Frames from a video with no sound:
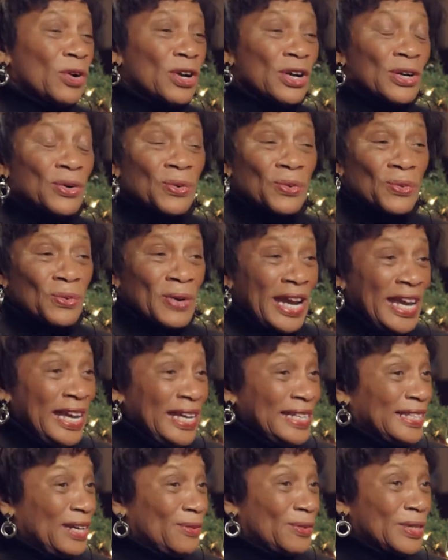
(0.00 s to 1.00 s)
were
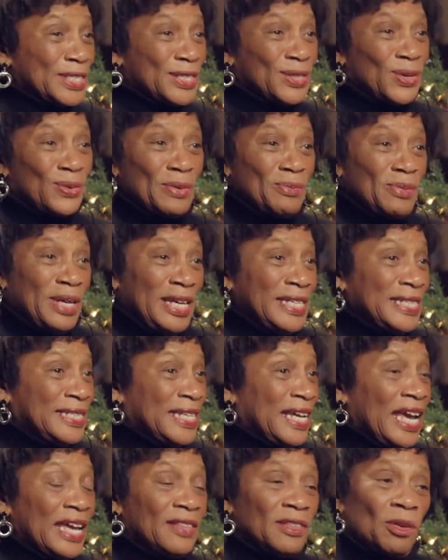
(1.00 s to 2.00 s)
great. They were so
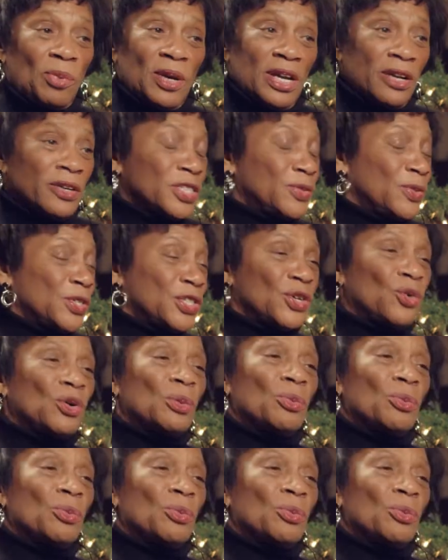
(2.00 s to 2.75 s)
amazing. And the parents were so